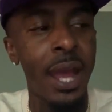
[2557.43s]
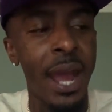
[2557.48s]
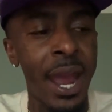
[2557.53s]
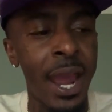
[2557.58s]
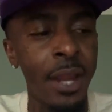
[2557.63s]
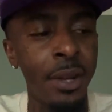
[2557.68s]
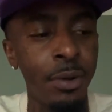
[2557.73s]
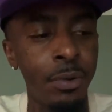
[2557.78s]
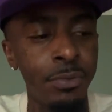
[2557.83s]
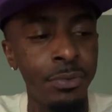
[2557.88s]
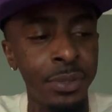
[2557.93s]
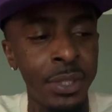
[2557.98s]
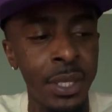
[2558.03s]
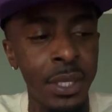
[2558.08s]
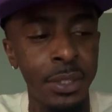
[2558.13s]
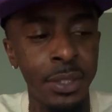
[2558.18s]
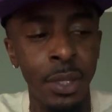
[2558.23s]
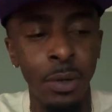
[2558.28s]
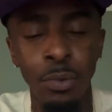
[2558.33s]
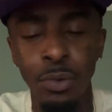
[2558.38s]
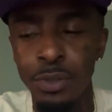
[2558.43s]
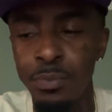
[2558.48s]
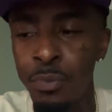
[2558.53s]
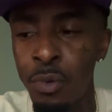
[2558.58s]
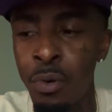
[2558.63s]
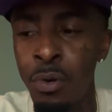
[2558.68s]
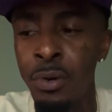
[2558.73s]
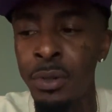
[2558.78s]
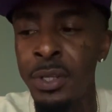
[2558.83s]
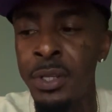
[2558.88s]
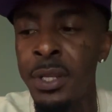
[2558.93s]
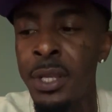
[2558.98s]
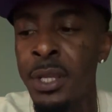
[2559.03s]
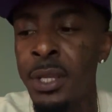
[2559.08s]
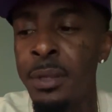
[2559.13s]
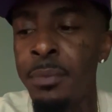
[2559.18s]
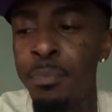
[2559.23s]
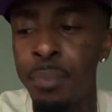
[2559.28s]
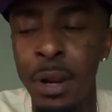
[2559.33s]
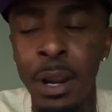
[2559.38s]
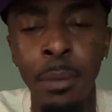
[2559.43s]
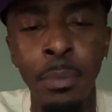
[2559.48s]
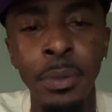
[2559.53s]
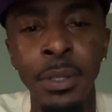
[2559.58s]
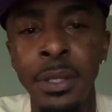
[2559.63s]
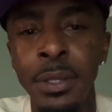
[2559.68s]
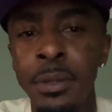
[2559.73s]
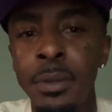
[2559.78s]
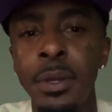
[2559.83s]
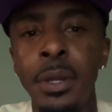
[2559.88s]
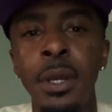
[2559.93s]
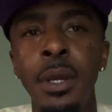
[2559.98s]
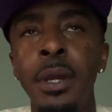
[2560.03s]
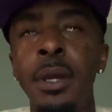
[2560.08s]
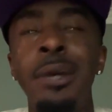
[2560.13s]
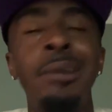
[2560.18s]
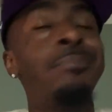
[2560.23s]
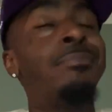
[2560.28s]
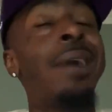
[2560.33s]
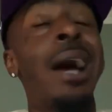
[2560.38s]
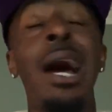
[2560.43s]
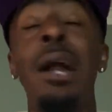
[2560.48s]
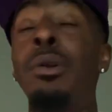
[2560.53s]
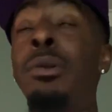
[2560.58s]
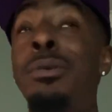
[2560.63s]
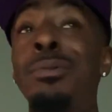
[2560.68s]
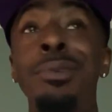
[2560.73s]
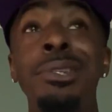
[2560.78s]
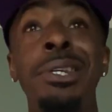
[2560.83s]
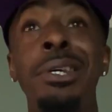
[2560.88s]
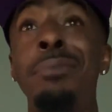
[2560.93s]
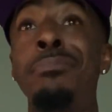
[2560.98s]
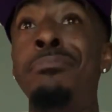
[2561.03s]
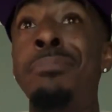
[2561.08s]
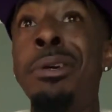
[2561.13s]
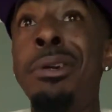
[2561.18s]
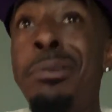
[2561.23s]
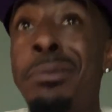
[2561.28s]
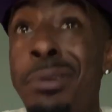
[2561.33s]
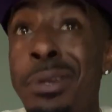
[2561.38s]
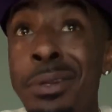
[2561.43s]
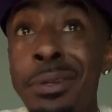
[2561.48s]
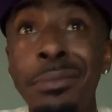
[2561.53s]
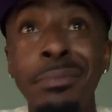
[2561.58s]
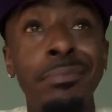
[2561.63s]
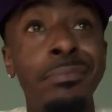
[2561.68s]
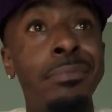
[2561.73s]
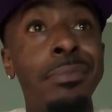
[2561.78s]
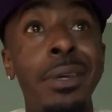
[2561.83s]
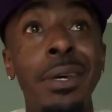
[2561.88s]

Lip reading: I don't think there was more than I don't even want to say a million,